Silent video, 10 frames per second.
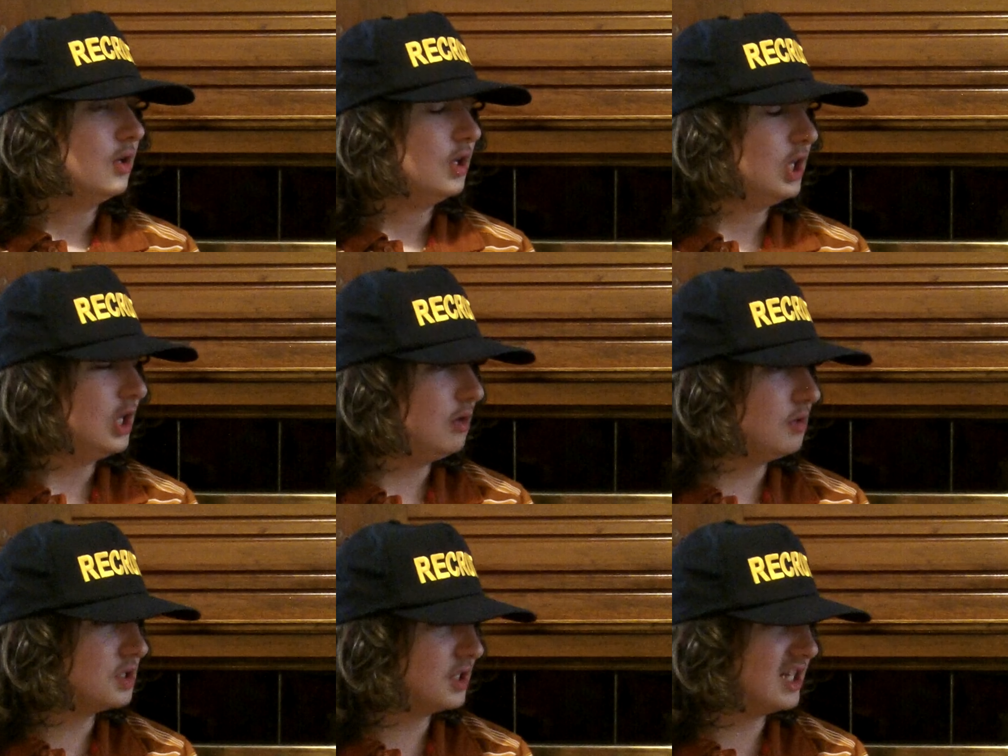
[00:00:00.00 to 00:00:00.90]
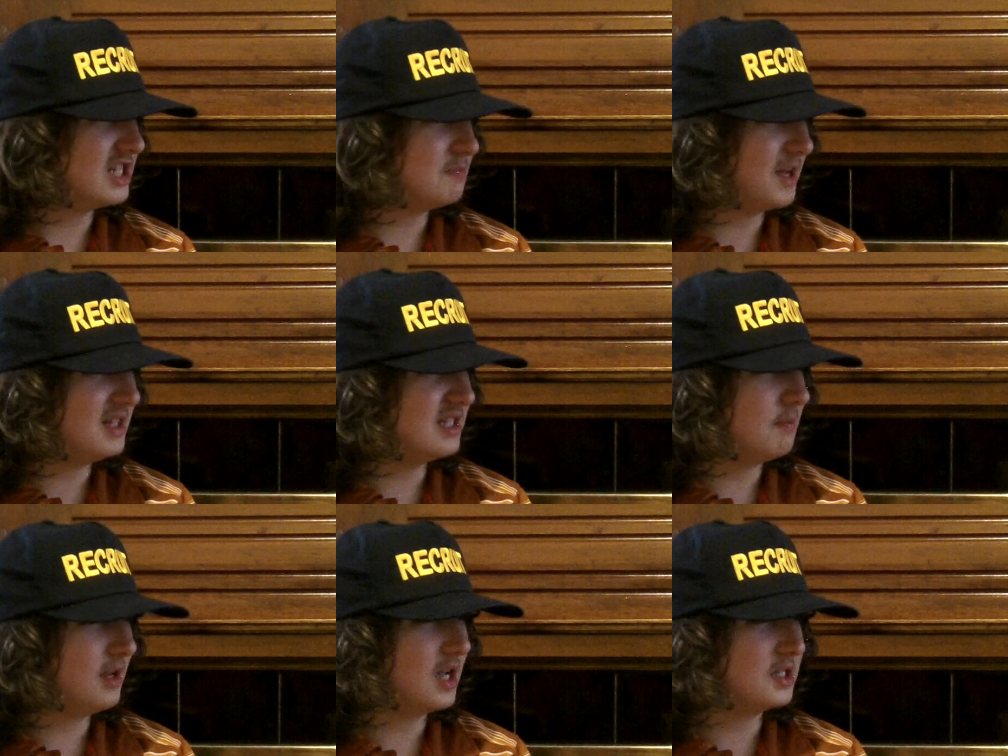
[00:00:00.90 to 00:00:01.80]
He was unexpected
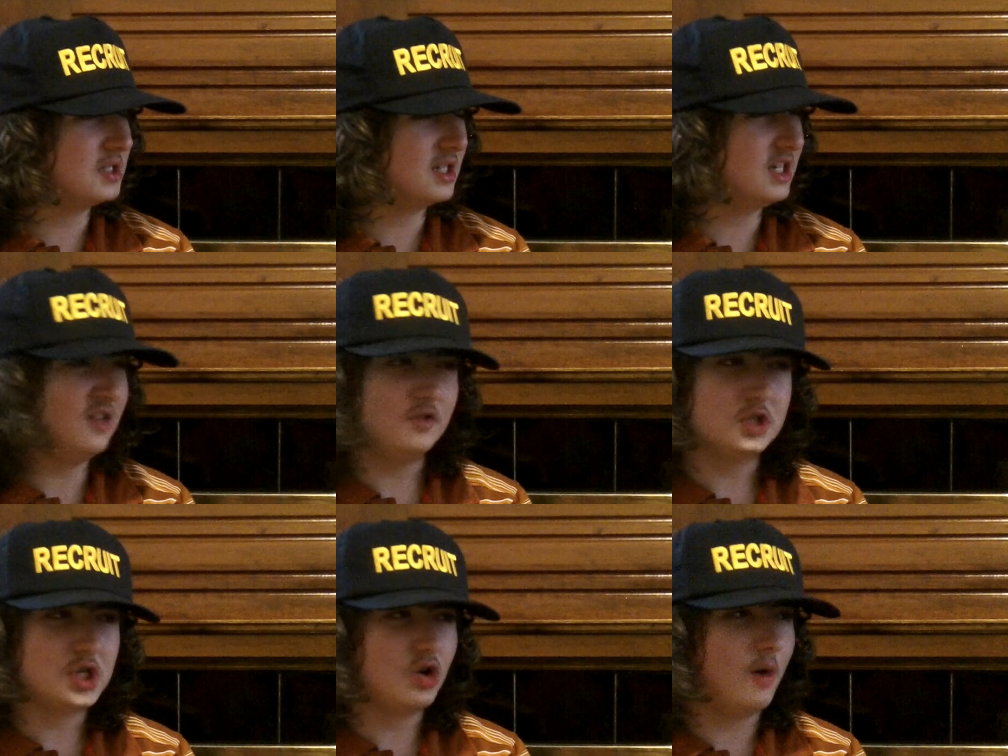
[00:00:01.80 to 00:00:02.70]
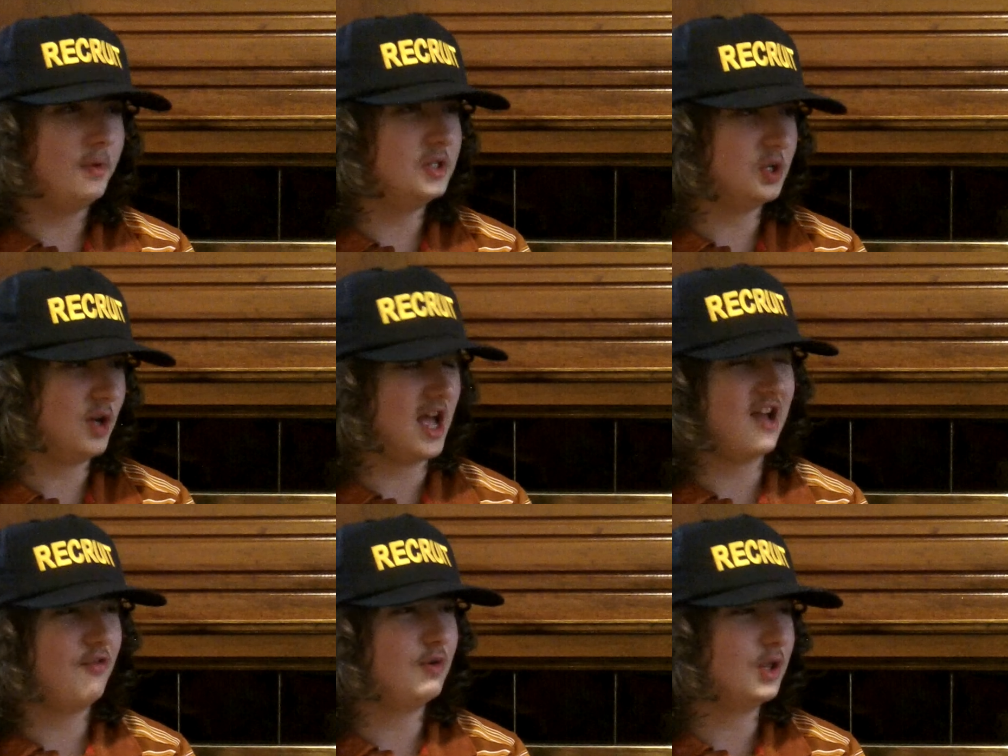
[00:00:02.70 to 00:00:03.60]
because he didn't even show up until
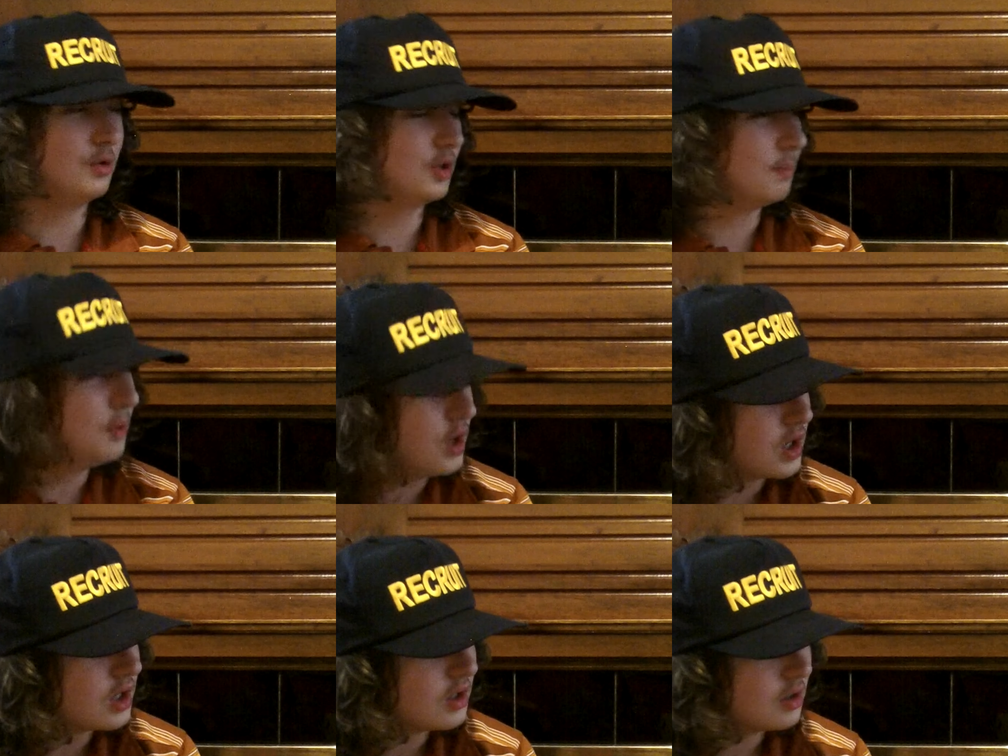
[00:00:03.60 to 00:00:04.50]
halfway through the book.